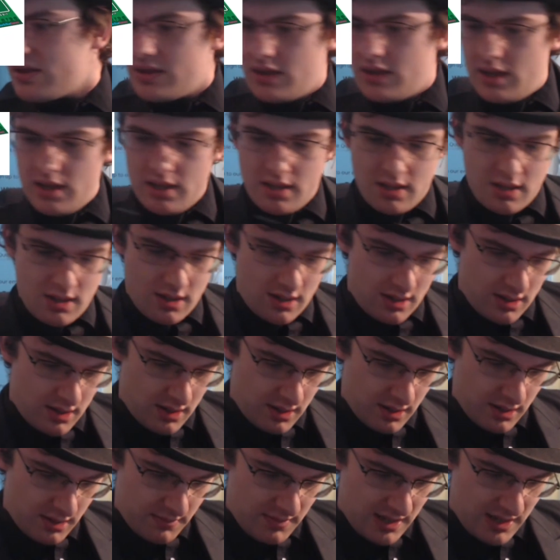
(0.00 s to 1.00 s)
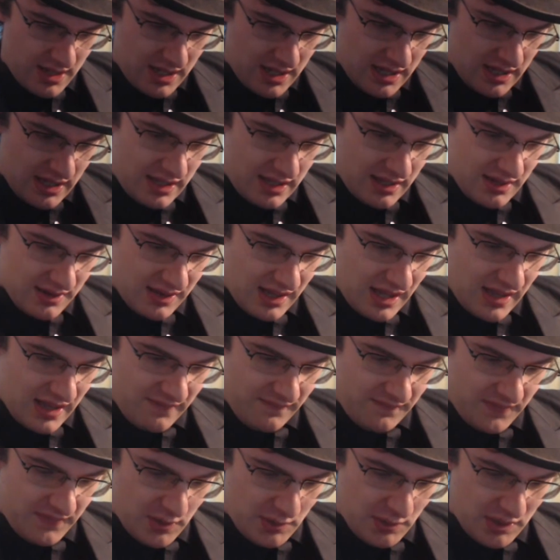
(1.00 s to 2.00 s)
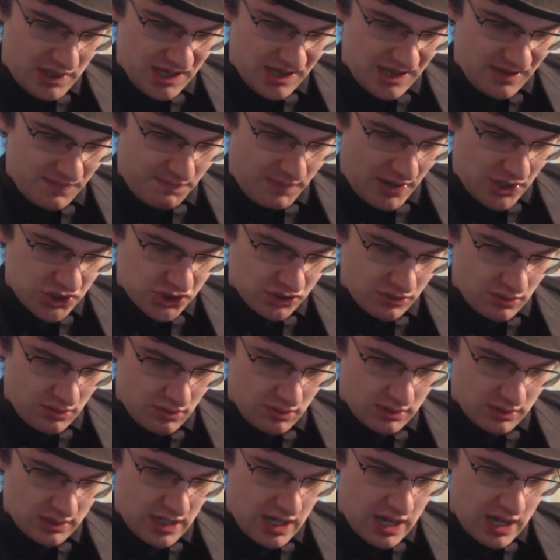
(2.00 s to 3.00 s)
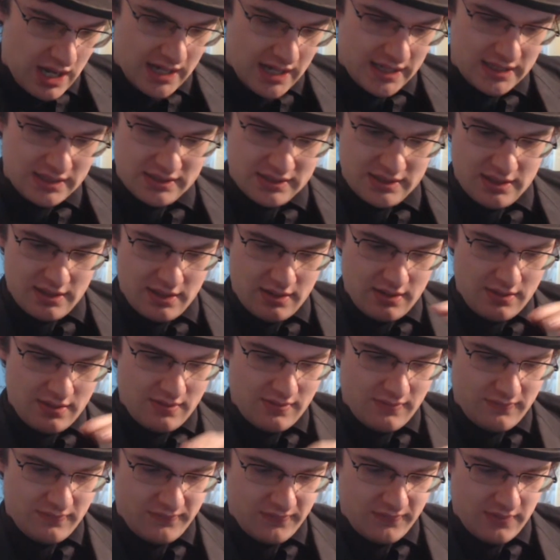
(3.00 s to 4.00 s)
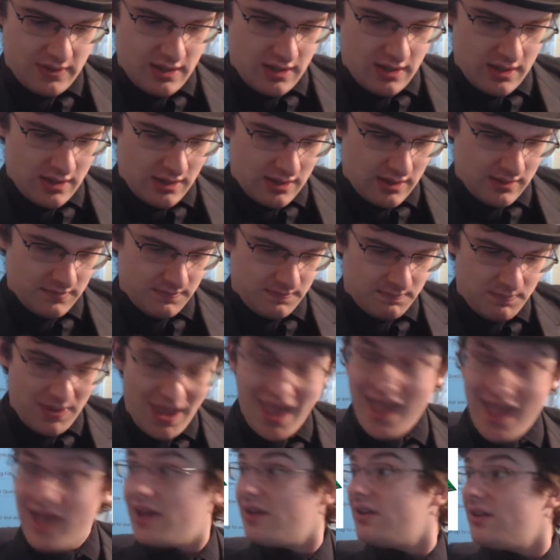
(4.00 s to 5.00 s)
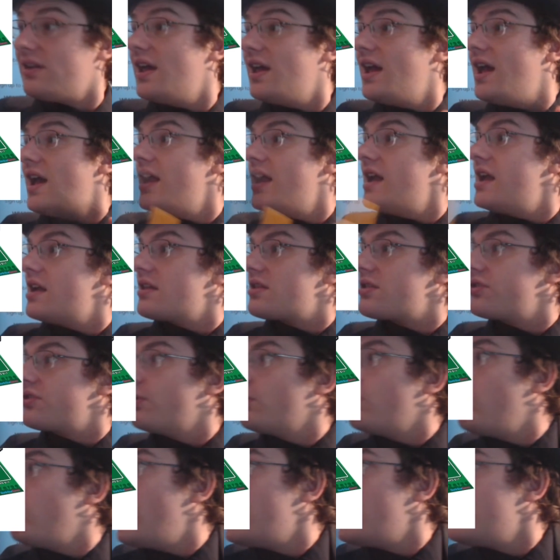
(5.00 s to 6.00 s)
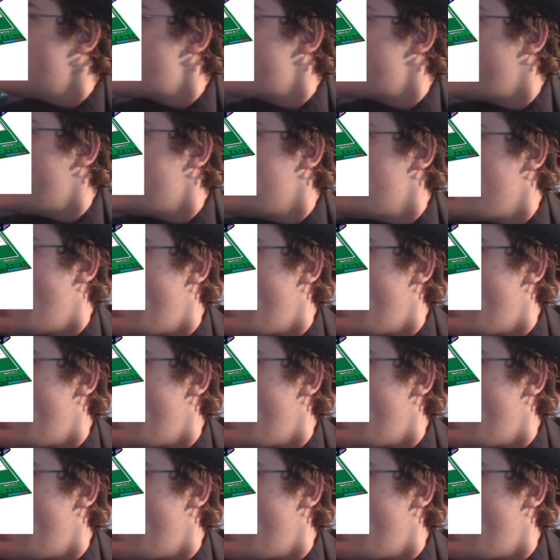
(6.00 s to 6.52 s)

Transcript: a very special kind of pen. It's the ones that you have.